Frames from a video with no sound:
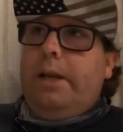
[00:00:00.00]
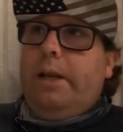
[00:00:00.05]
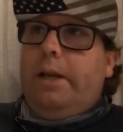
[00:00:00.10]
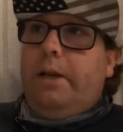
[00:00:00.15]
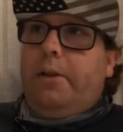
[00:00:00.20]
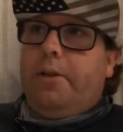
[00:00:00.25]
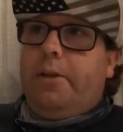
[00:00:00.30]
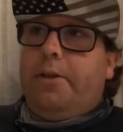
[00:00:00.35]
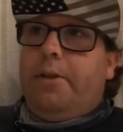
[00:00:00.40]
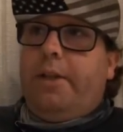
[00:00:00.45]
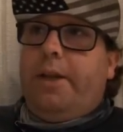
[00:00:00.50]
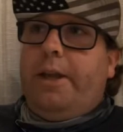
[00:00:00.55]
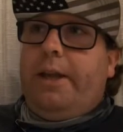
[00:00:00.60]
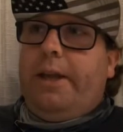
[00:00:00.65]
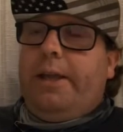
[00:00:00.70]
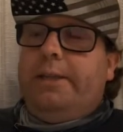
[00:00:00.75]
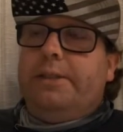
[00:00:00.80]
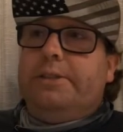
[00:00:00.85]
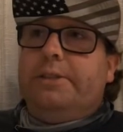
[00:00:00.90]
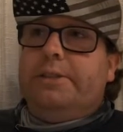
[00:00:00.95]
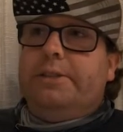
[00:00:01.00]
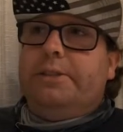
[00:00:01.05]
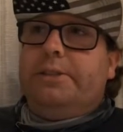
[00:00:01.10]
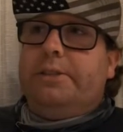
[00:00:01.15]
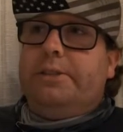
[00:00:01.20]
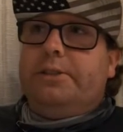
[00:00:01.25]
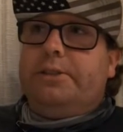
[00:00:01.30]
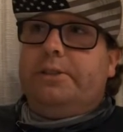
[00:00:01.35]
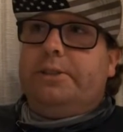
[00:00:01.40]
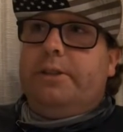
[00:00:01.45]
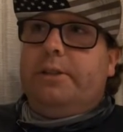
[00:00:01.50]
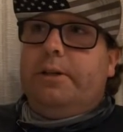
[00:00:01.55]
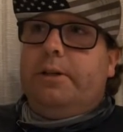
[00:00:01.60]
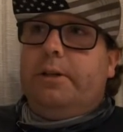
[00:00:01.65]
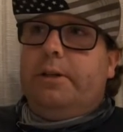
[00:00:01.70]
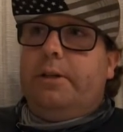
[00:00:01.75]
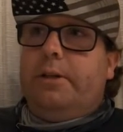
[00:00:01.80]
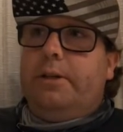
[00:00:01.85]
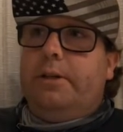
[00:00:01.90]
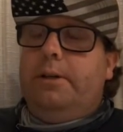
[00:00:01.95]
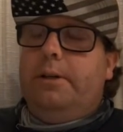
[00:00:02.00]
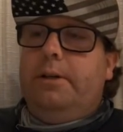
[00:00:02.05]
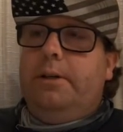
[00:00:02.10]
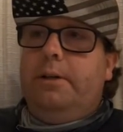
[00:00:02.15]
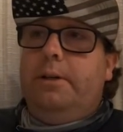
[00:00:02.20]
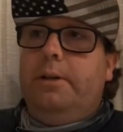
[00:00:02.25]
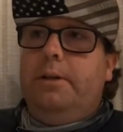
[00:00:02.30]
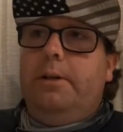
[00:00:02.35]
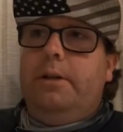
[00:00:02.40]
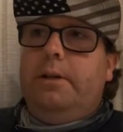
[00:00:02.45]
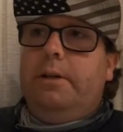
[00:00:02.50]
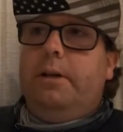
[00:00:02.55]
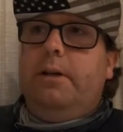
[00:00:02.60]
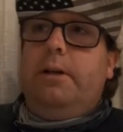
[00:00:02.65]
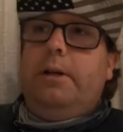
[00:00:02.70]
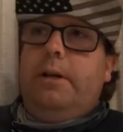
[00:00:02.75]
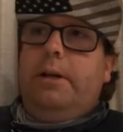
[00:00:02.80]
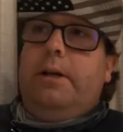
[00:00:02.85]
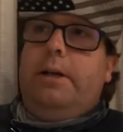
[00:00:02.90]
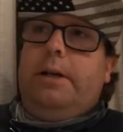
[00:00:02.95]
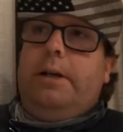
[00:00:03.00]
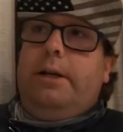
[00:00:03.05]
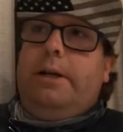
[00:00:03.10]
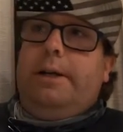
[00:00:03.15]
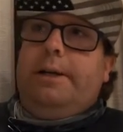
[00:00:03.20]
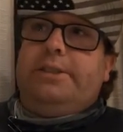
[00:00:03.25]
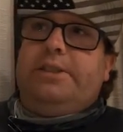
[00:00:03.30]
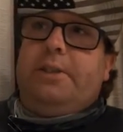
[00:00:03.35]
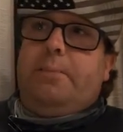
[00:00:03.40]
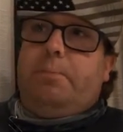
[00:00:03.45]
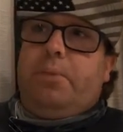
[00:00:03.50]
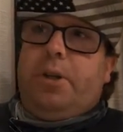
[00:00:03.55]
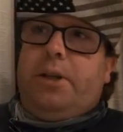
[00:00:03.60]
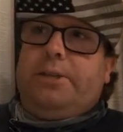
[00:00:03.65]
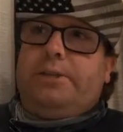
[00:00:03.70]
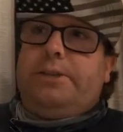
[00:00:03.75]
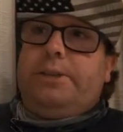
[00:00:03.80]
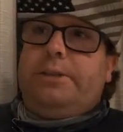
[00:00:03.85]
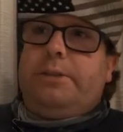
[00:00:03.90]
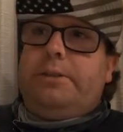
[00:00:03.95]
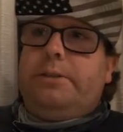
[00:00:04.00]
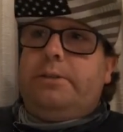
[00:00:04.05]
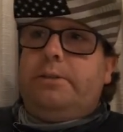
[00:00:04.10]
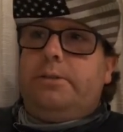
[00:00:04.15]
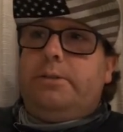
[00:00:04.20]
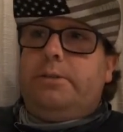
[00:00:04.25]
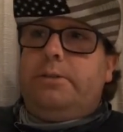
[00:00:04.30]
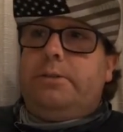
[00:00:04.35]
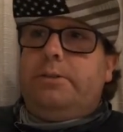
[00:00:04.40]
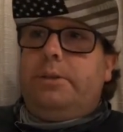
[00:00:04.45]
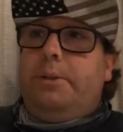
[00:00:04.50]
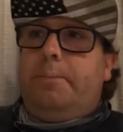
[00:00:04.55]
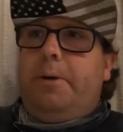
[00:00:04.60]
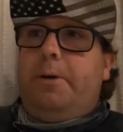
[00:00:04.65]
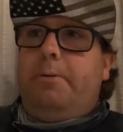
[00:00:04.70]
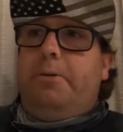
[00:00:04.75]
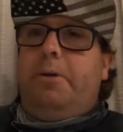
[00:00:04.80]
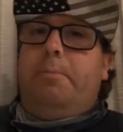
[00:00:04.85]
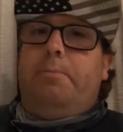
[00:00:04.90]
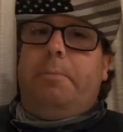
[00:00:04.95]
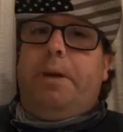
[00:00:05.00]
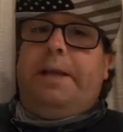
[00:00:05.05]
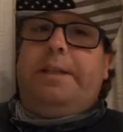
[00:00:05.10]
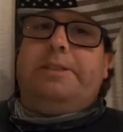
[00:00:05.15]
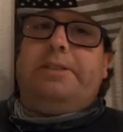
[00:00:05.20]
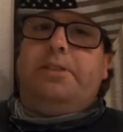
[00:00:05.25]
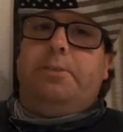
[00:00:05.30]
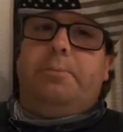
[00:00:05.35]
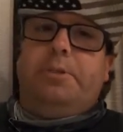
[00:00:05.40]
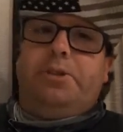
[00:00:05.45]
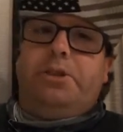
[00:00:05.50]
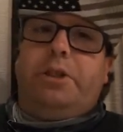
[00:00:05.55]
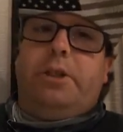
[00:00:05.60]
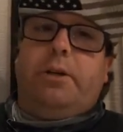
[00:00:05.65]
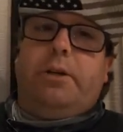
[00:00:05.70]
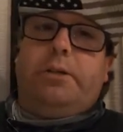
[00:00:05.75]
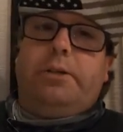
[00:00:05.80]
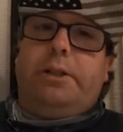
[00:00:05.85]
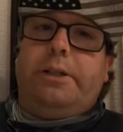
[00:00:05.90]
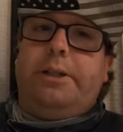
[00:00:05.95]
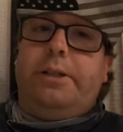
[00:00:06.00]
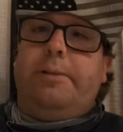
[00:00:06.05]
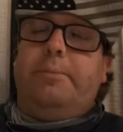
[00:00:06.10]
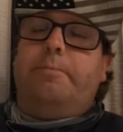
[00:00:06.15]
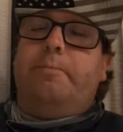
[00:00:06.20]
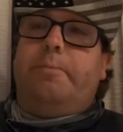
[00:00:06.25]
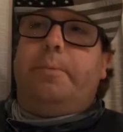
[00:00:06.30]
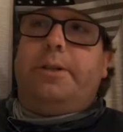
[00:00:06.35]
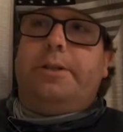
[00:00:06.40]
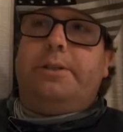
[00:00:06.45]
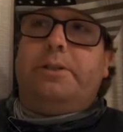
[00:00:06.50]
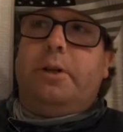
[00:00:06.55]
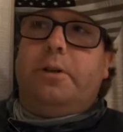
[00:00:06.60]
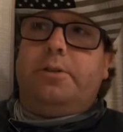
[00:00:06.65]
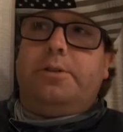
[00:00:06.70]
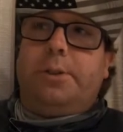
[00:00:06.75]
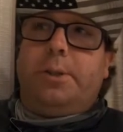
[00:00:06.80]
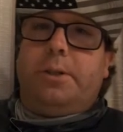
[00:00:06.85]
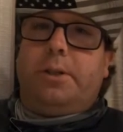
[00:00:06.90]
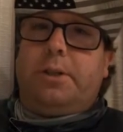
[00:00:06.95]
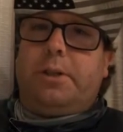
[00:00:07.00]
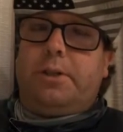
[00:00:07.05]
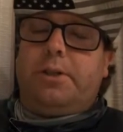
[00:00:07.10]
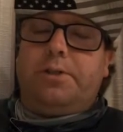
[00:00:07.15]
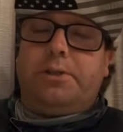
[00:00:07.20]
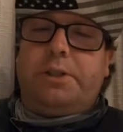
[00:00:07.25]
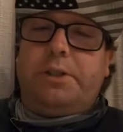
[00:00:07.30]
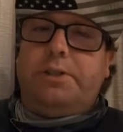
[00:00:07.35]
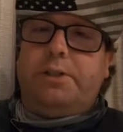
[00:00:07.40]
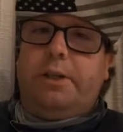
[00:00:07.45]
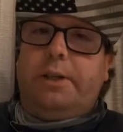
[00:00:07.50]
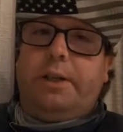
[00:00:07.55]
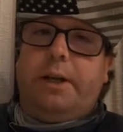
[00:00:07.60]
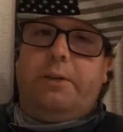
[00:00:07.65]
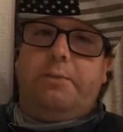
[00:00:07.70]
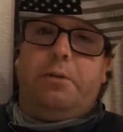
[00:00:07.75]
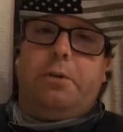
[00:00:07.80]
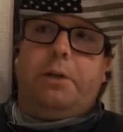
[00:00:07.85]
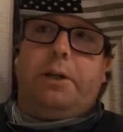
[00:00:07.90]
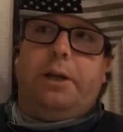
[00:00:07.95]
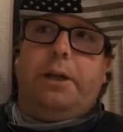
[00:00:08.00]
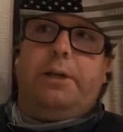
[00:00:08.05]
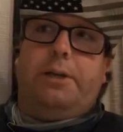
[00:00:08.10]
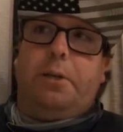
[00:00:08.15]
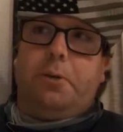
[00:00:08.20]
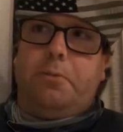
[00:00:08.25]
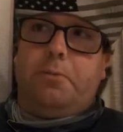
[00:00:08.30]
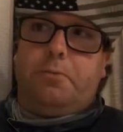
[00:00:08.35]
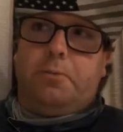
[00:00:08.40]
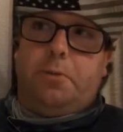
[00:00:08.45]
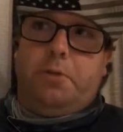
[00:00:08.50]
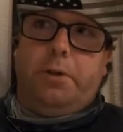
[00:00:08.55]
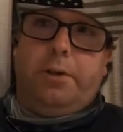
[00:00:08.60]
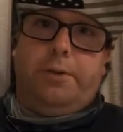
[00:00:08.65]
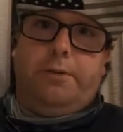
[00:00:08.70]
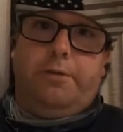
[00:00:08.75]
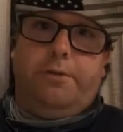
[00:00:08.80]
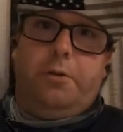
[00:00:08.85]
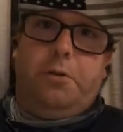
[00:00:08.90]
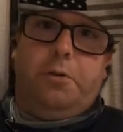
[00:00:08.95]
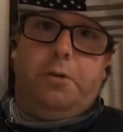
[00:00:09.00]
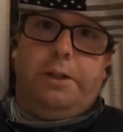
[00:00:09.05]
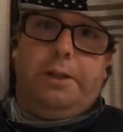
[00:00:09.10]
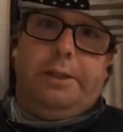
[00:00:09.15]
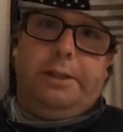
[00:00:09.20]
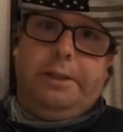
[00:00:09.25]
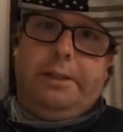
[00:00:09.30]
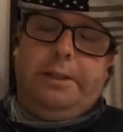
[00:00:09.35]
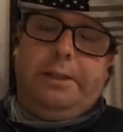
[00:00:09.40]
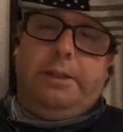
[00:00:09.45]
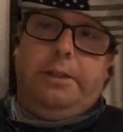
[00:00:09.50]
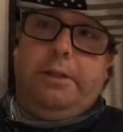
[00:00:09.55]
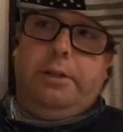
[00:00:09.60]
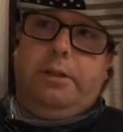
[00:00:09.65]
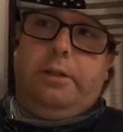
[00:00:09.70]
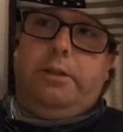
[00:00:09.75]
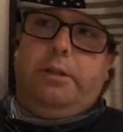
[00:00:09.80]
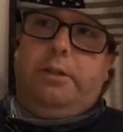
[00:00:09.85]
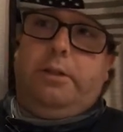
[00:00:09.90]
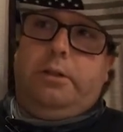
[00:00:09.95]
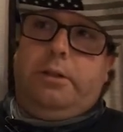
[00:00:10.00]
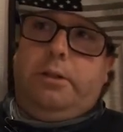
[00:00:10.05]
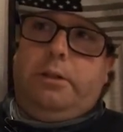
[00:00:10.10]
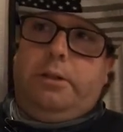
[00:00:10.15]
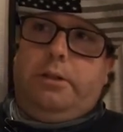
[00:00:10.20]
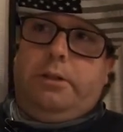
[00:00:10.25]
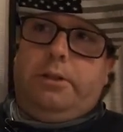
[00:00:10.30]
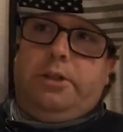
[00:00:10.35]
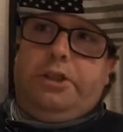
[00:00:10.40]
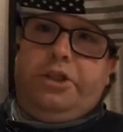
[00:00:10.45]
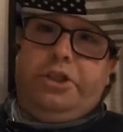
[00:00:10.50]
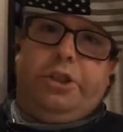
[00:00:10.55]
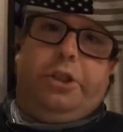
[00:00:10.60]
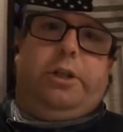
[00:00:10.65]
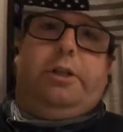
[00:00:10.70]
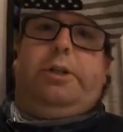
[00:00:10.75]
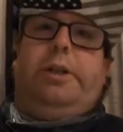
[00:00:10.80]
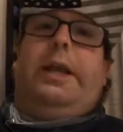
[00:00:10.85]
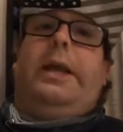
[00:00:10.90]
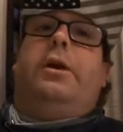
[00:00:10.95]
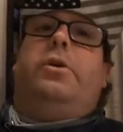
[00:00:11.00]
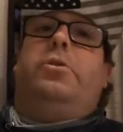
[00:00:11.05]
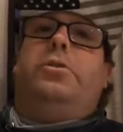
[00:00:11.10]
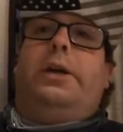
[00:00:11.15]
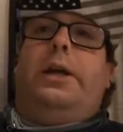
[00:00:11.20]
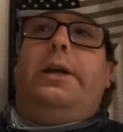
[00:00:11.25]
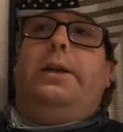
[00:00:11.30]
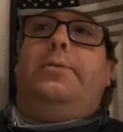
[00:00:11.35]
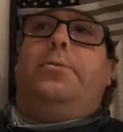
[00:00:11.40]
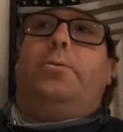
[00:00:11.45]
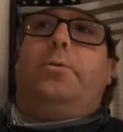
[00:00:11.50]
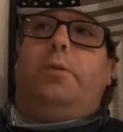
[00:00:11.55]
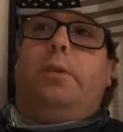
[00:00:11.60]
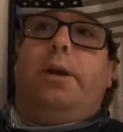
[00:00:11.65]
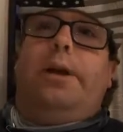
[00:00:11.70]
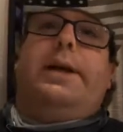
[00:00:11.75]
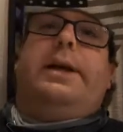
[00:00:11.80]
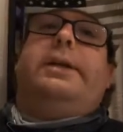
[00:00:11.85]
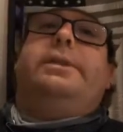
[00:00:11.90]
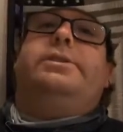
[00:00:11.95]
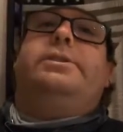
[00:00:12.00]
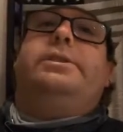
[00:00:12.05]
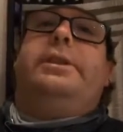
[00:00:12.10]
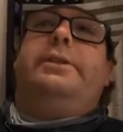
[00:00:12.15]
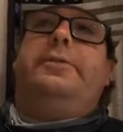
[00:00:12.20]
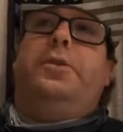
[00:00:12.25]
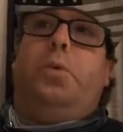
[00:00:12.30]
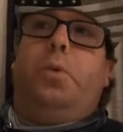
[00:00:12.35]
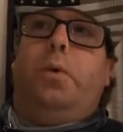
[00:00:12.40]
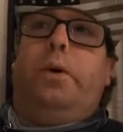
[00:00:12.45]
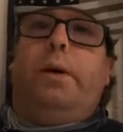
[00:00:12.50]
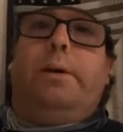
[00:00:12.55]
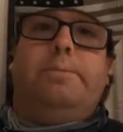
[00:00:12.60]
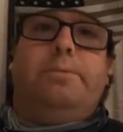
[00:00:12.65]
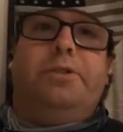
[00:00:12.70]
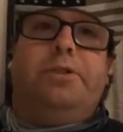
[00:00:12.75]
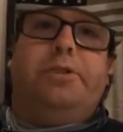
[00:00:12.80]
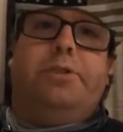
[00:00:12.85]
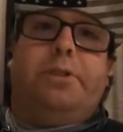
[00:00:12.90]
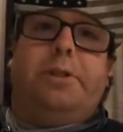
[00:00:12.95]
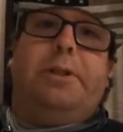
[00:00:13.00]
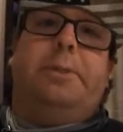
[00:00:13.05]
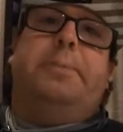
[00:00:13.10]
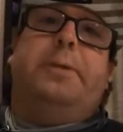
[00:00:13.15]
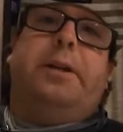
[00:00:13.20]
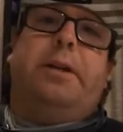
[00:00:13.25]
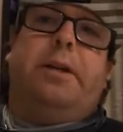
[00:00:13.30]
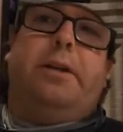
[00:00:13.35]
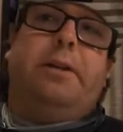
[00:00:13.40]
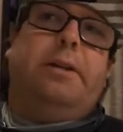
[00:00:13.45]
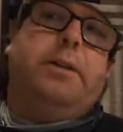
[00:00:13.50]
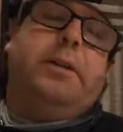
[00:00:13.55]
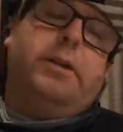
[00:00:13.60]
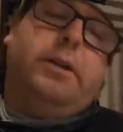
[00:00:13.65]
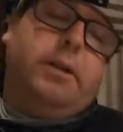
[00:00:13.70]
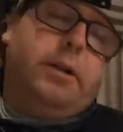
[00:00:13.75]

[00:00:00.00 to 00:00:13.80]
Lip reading: you know, the thing is it's a blessing to be able to make so much content, but it's also a curse because I never get to really fully shut down and relax. Even when I'm sleeping,